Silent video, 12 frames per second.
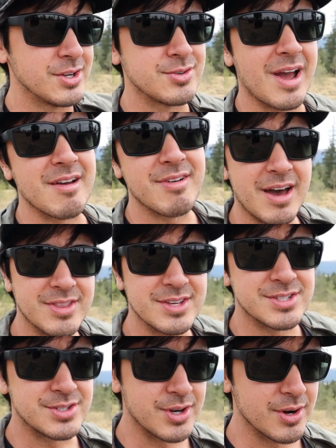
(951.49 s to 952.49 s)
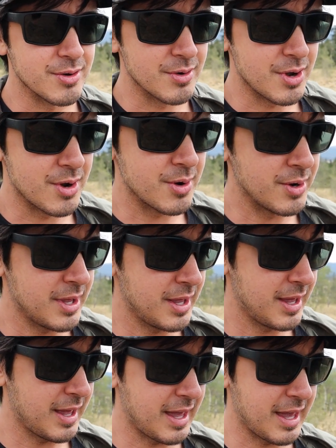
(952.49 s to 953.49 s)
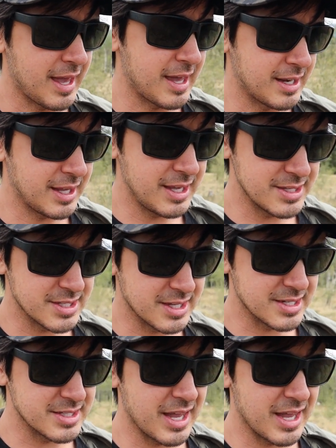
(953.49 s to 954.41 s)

drive out this dirt road and he's gonna